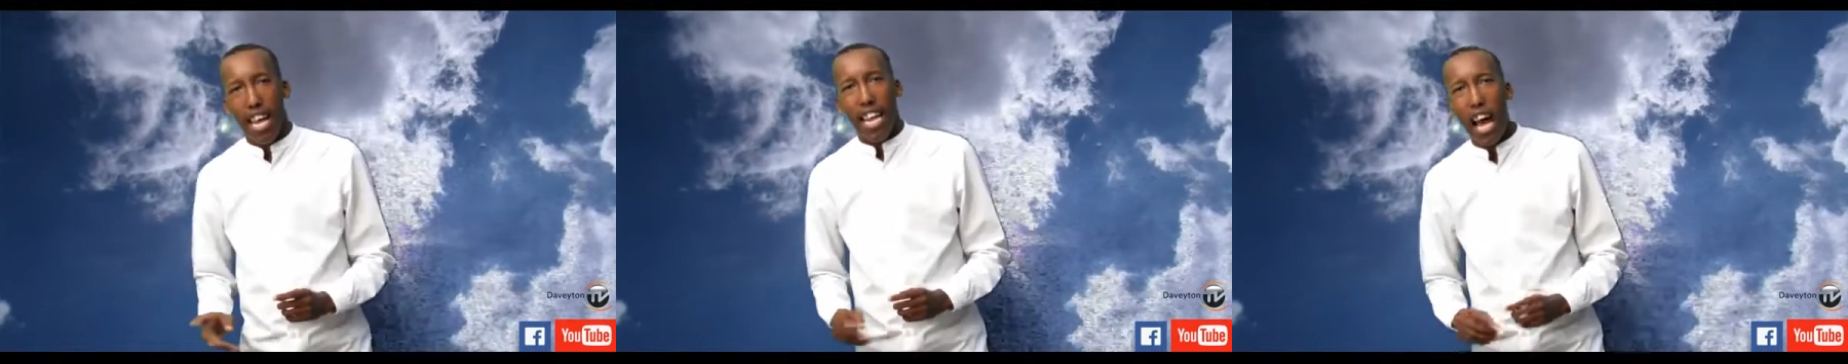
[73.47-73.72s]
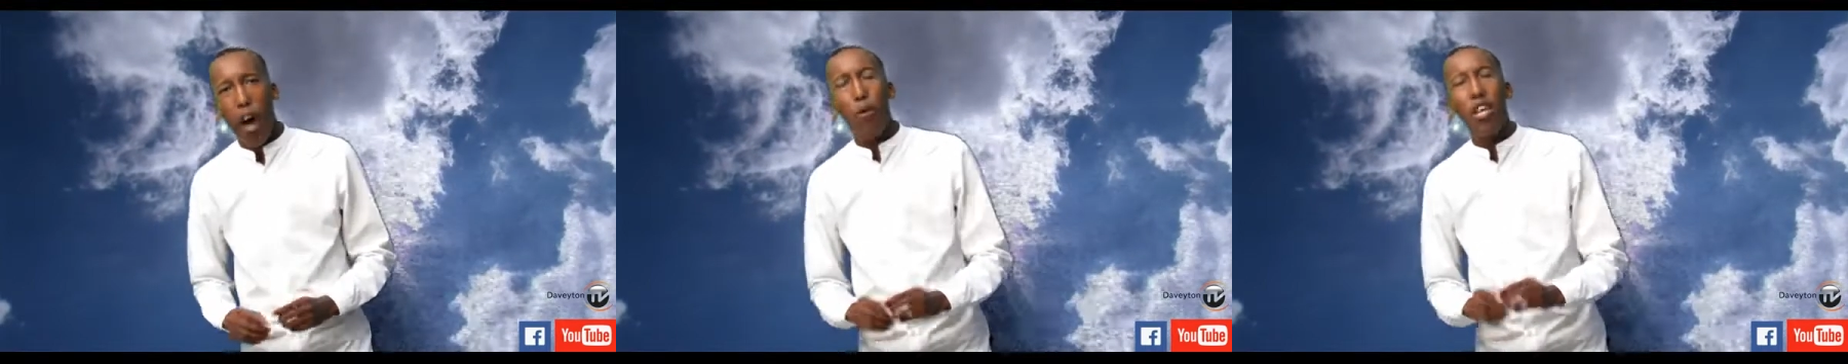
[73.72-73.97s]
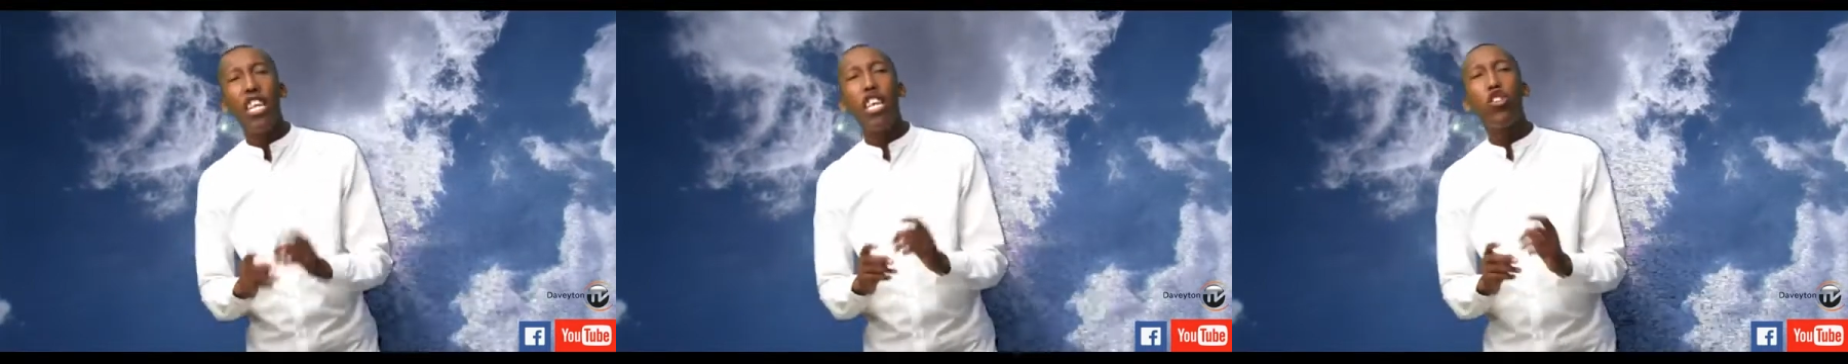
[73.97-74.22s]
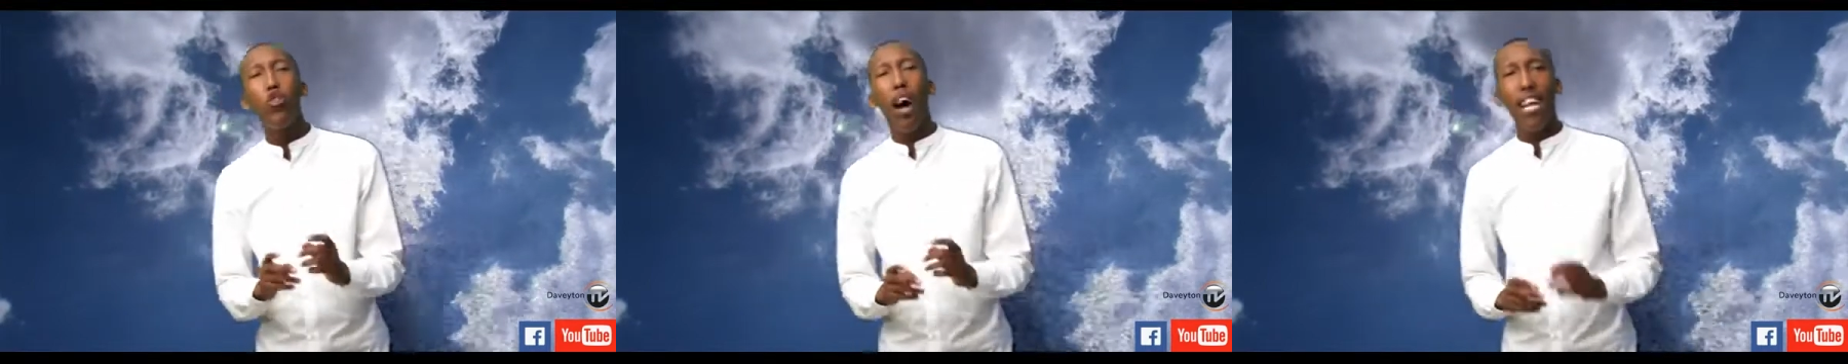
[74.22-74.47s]
Now, we need
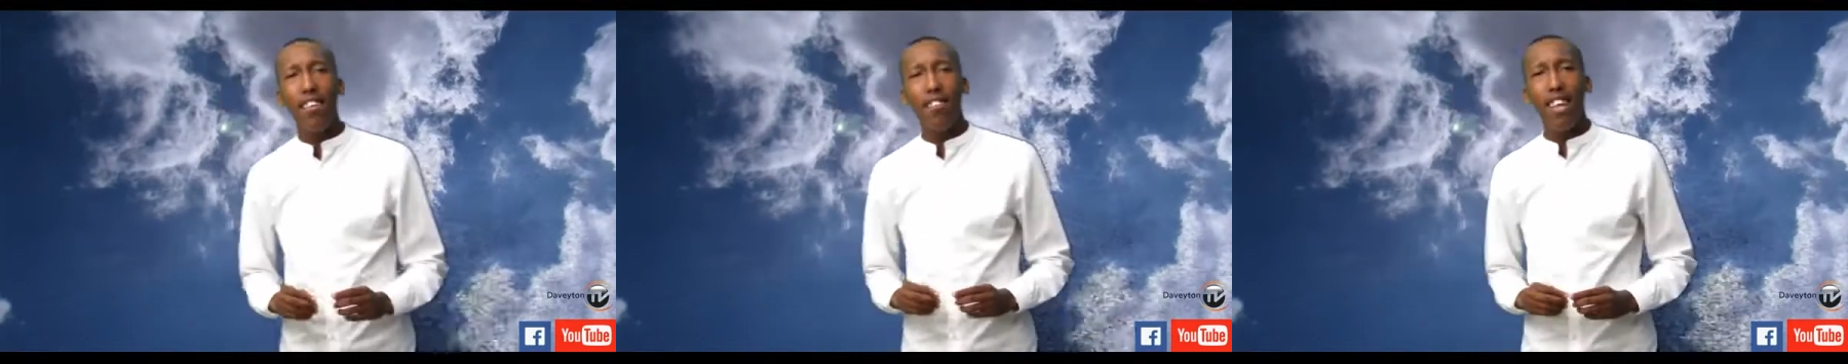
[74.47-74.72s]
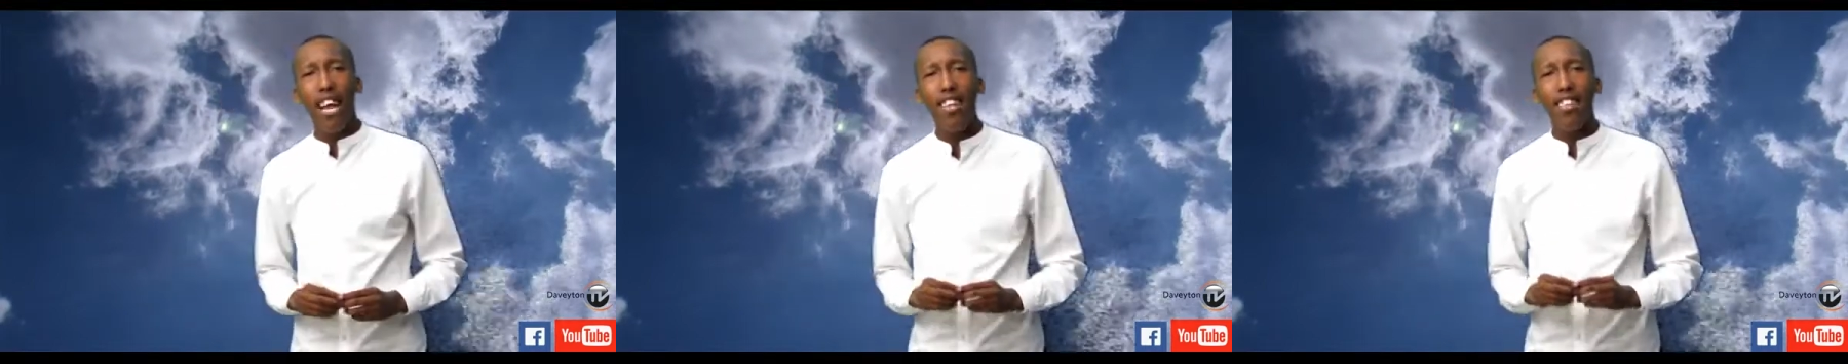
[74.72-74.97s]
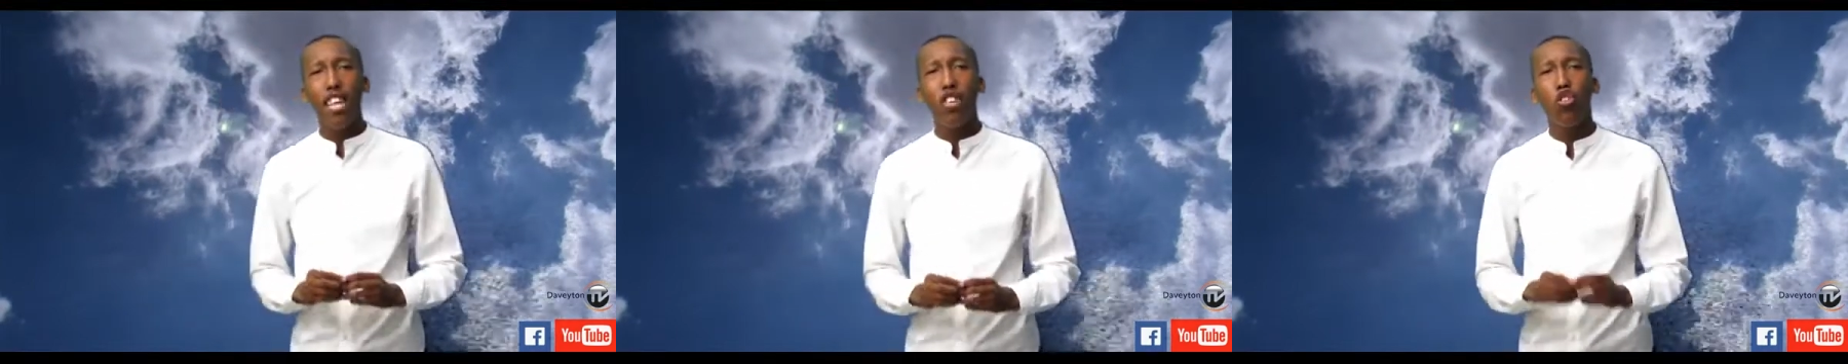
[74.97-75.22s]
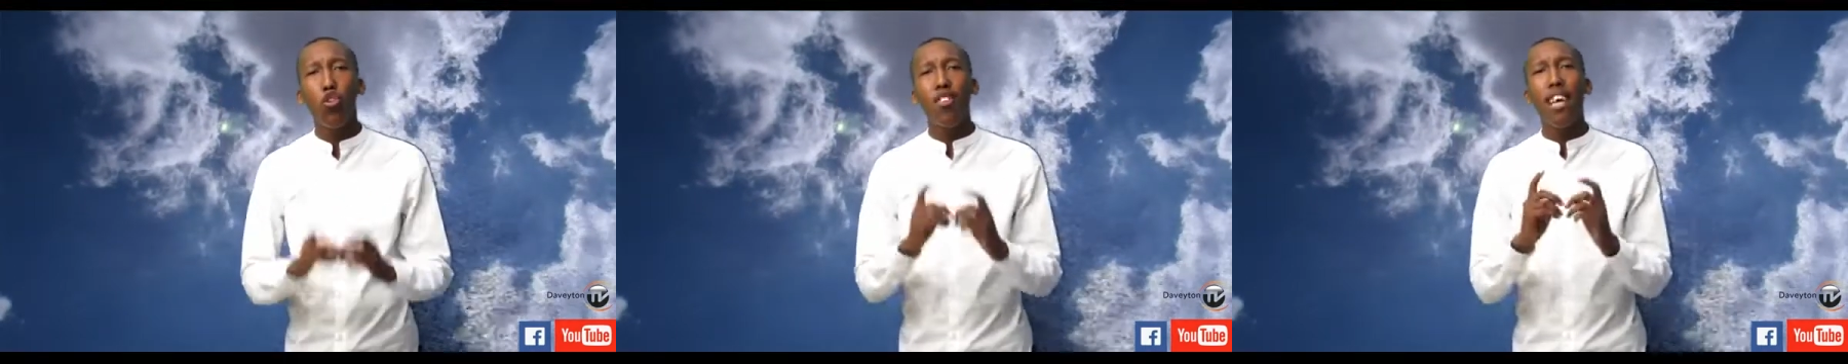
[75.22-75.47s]
to understand that
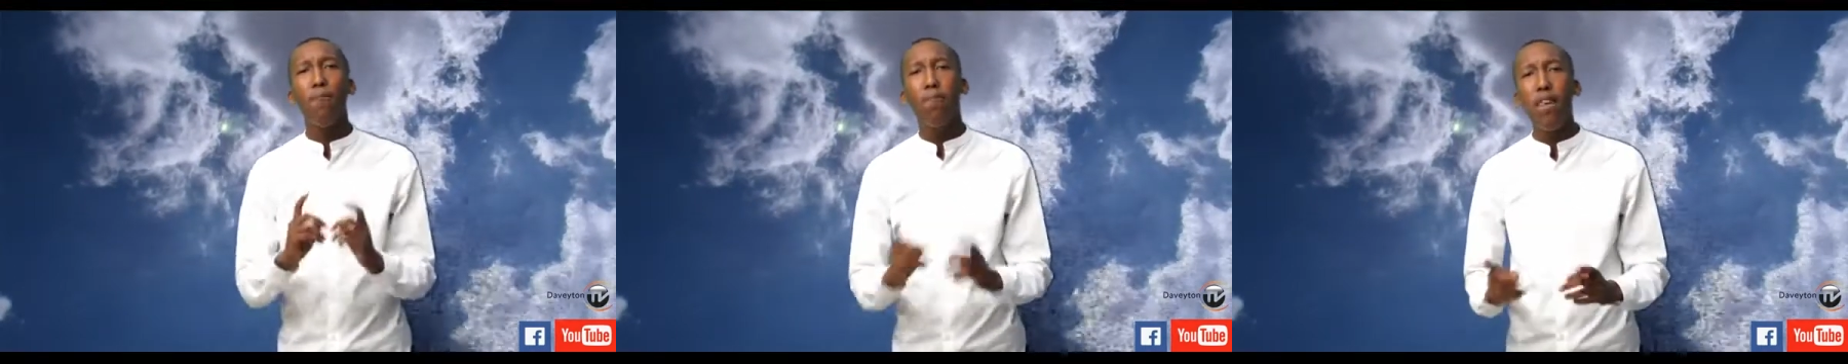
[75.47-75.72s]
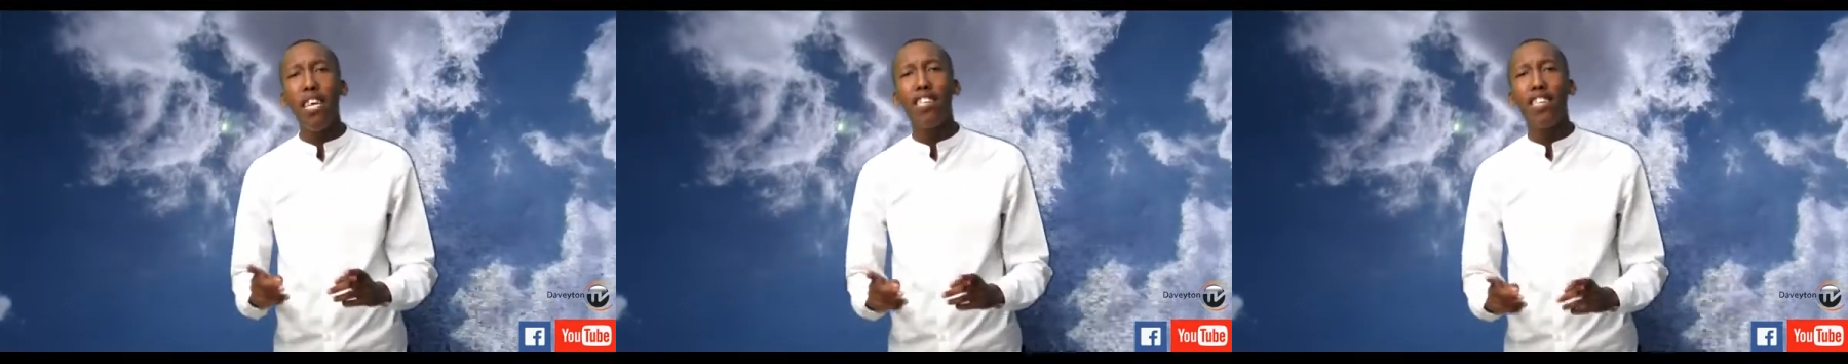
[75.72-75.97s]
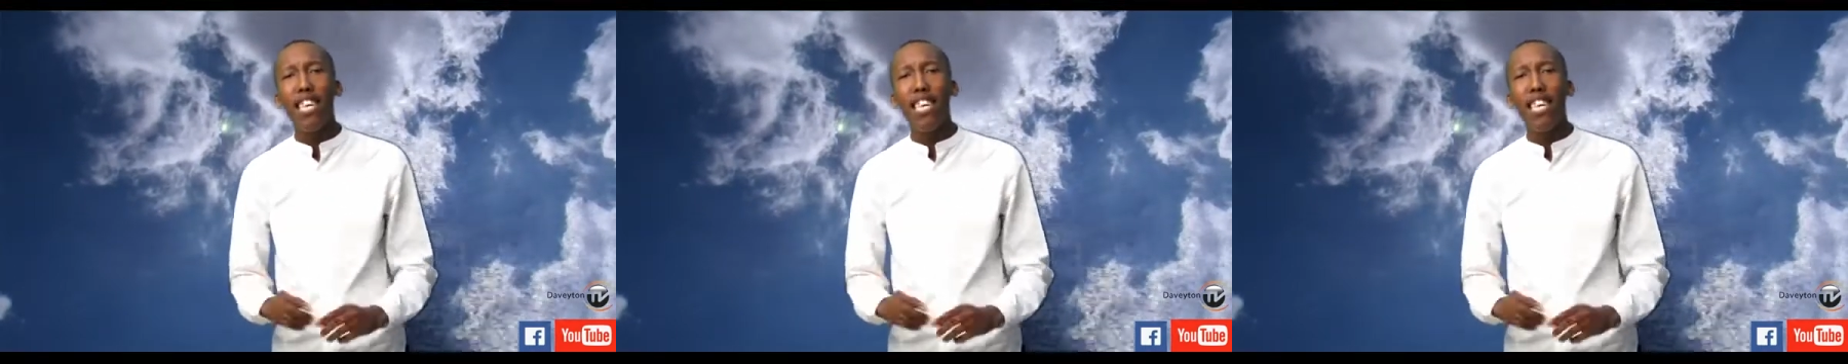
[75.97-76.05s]
to submit,